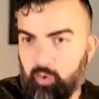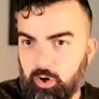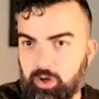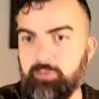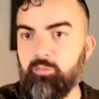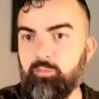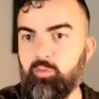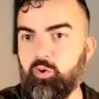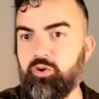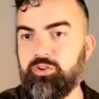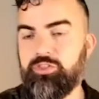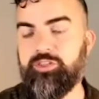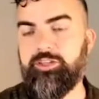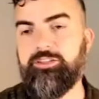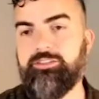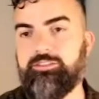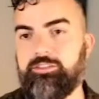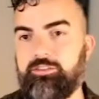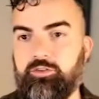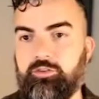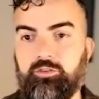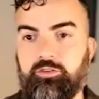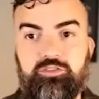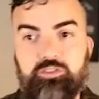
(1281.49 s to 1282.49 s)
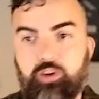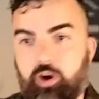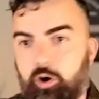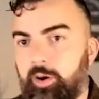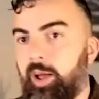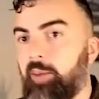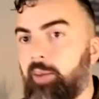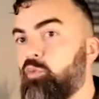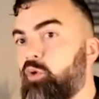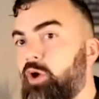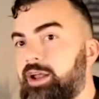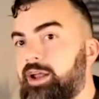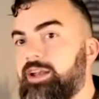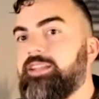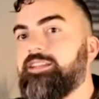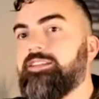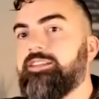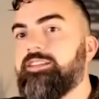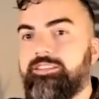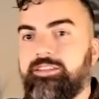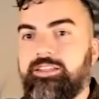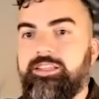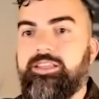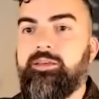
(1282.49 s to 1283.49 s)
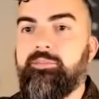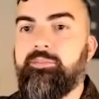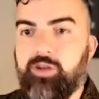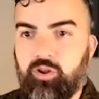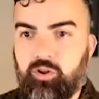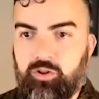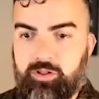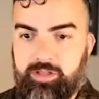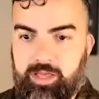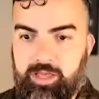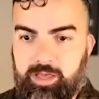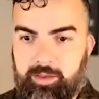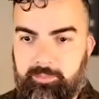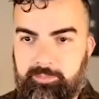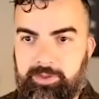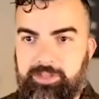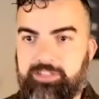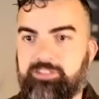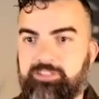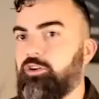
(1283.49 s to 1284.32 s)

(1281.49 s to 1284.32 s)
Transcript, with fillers: more thing to do. Sorry, I'm writing this email campaign.